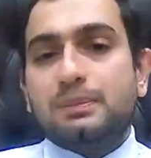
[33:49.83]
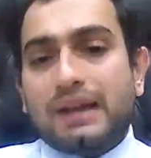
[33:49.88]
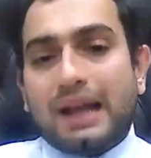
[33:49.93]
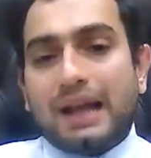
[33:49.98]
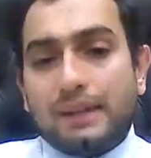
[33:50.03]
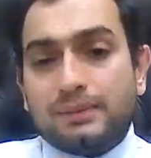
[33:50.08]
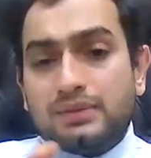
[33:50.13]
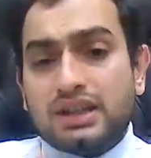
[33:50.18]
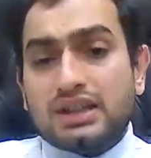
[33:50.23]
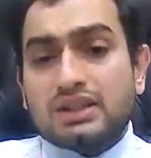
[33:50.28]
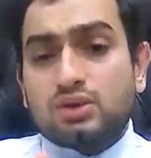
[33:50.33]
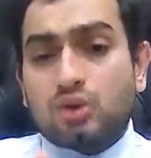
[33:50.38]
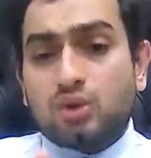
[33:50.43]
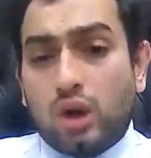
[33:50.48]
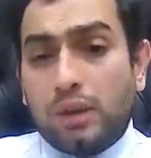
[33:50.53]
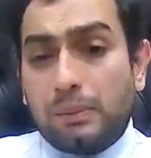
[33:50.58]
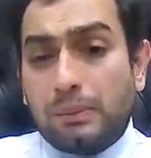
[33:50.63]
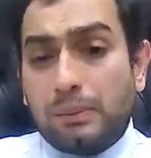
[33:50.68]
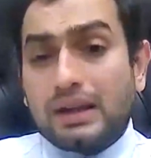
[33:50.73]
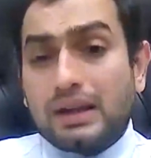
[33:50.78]
but I'm just
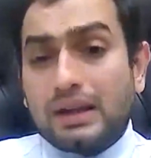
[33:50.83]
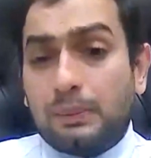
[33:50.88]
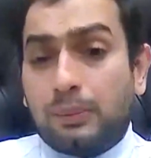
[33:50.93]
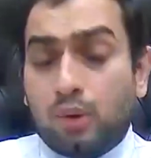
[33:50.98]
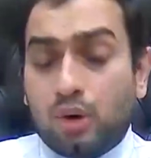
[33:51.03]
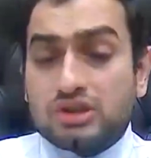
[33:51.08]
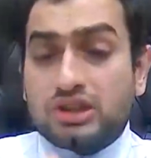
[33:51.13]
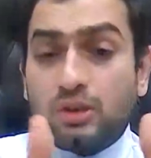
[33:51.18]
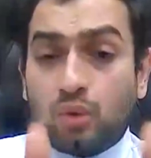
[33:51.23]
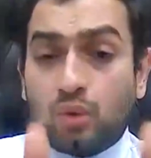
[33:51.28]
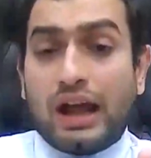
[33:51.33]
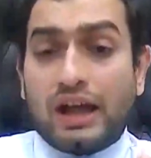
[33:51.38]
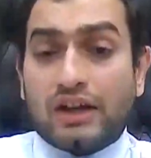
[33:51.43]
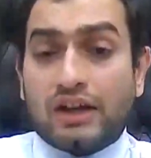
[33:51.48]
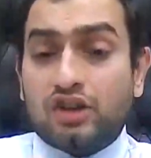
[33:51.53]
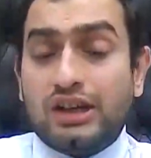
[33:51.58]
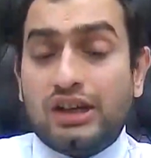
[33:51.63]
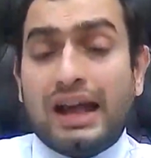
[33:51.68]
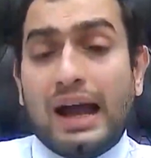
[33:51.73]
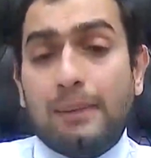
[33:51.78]
going by the books and what
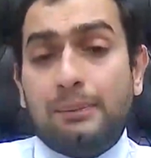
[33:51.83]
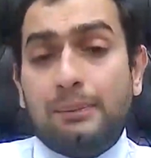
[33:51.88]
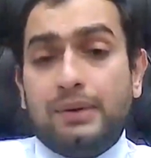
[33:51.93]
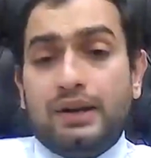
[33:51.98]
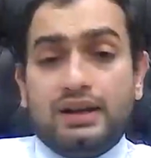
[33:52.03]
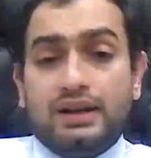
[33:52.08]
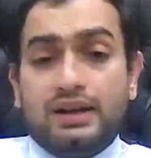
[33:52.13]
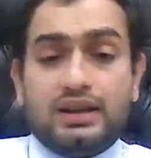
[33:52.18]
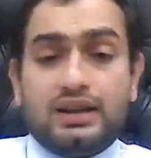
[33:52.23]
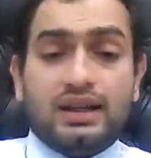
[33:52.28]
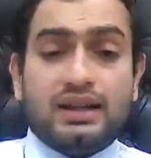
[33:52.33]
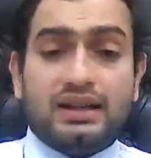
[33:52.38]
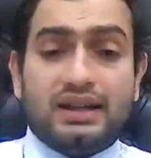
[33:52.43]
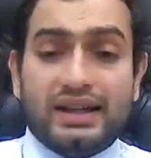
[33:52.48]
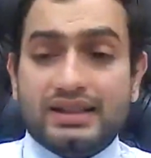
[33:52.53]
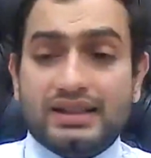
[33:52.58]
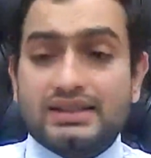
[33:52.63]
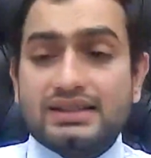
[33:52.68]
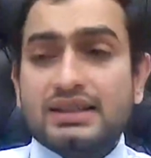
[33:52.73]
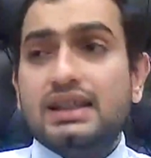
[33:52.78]
actually happened in the
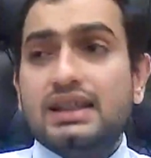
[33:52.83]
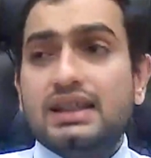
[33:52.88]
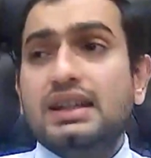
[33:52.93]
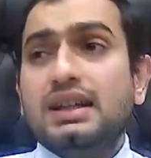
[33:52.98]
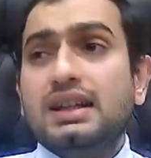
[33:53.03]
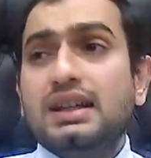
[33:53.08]
case.